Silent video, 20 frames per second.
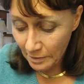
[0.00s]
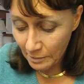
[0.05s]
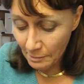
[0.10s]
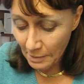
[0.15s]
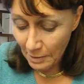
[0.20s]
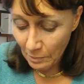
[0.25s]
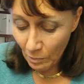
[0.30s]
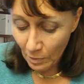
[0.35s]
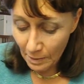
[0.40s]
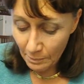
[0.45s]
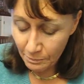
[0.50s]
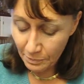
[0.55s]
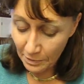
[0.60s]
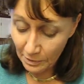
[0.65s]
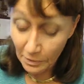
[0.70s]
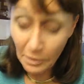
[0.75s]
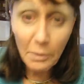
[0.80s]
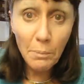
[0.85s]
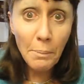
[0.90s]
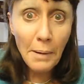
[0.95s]
you might want to put a
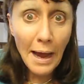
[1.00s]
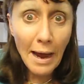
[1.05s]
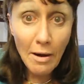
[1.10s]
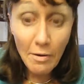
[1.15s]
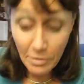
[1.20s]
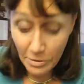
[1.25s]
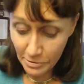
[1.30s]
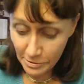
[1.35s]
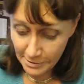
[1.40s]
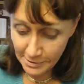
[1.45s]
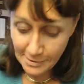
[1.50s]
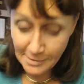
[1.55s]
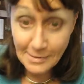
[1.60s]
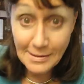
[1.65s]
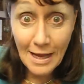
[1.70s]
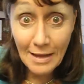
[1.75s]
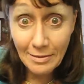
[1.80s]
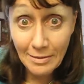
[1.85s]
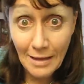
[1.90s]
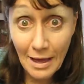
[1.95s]
little powder to
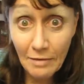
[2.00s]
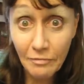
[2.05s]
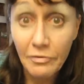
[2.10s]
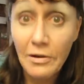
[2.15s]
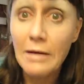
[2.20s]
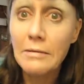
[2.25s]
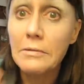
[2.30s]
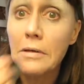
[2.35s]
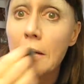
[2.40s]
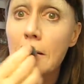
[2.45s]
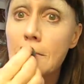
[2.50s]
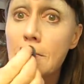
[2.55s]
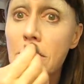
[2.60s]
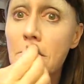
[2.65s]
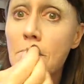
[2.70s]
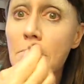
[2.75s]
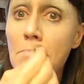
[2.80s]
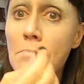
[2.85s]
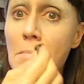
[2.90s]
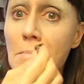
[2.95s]
set that foundation